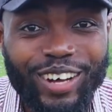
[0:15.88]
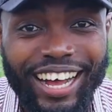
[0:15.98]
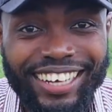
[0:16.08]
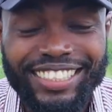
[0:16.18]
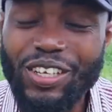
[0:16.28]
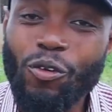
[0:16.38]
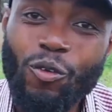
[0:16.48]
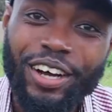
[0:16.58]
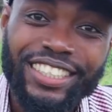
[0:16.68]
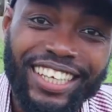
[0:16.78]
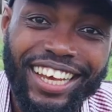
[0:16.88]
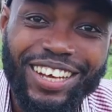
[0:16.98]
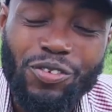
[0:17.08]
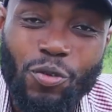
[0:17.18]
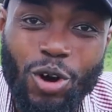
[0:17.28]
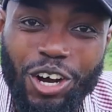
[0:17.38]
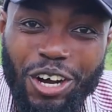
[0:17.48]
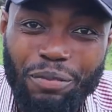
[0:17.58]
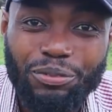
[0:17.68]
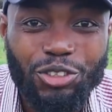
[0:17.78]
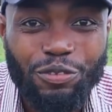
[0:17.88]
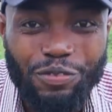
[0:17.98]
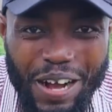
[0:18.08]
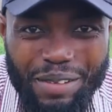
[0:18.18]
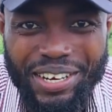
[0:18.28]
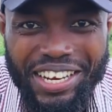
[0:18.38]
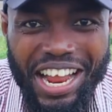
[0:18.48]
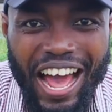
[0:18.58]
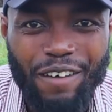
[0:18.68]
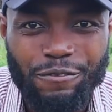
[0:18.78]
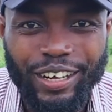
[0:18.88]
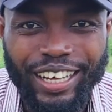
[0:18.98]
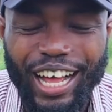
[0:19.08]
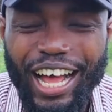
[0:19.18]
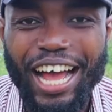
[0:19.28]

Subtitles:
guys, once again welcome to Farming in Africa.